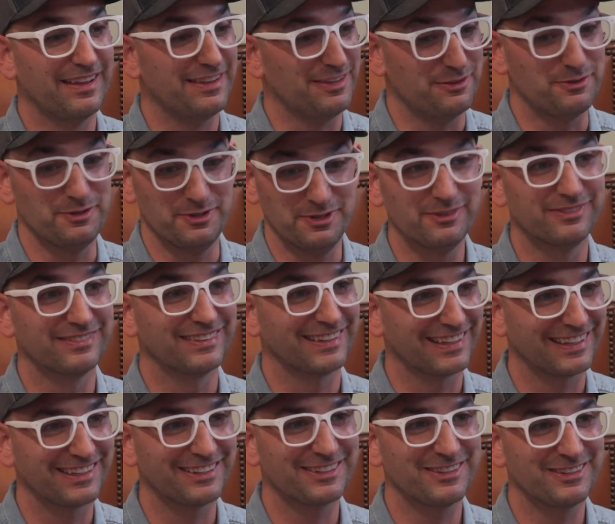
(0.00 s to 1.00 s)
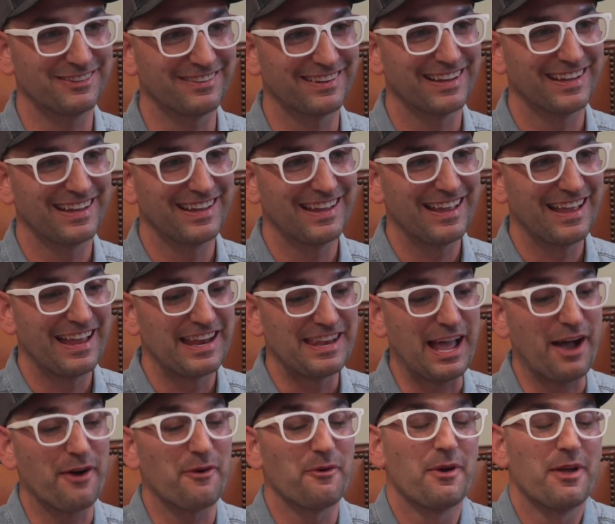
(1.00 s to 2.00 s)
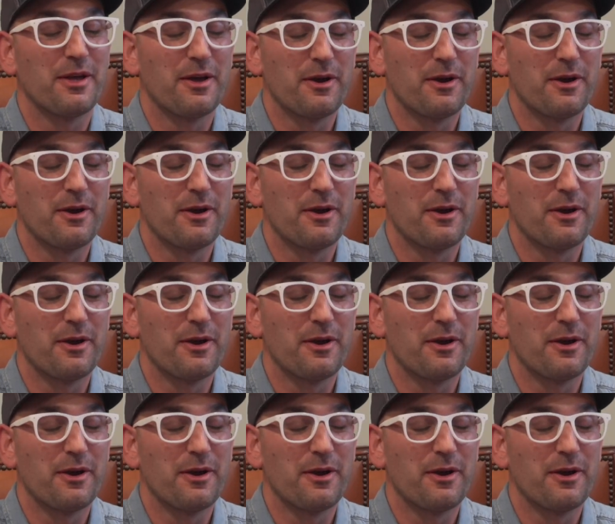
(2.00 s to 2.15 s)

You do. Now,